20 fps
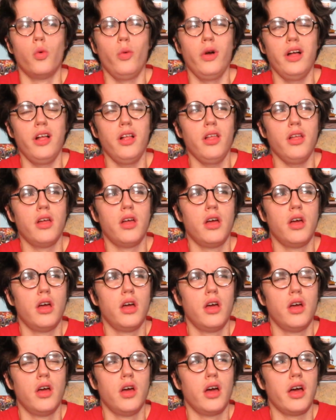Well,
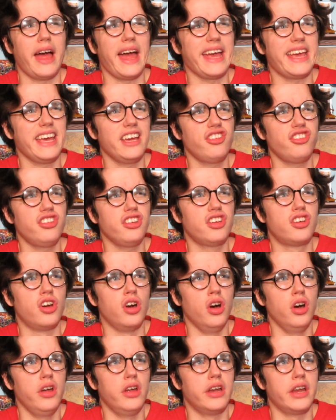I guess she
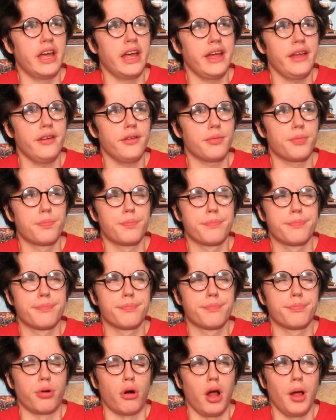could, and
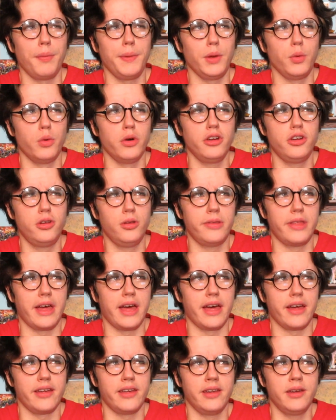probably would do
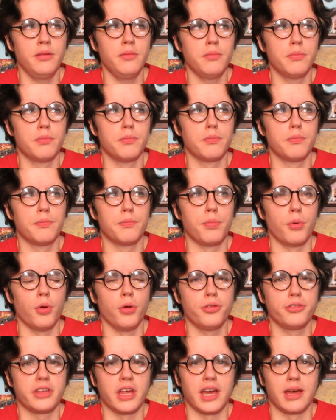that in
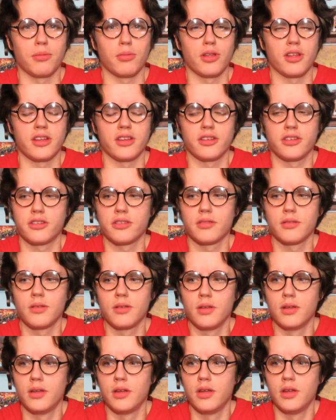both timelines.
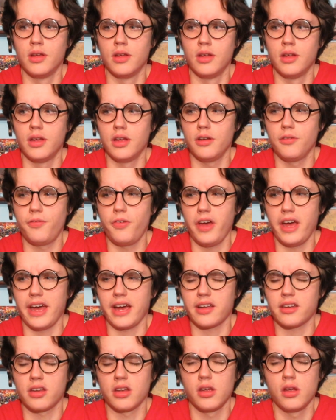In
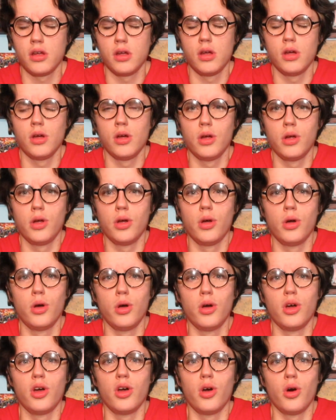fact,
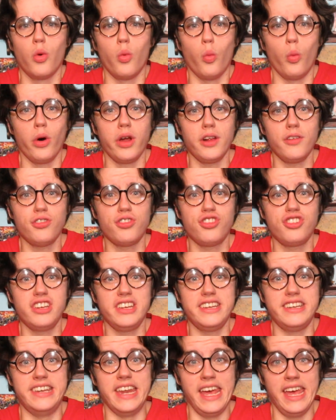what if
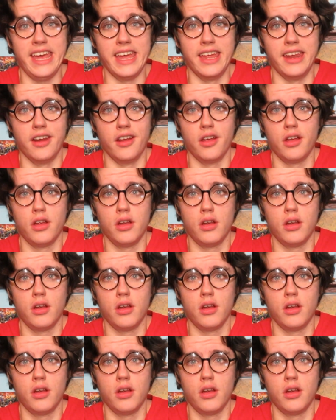she did?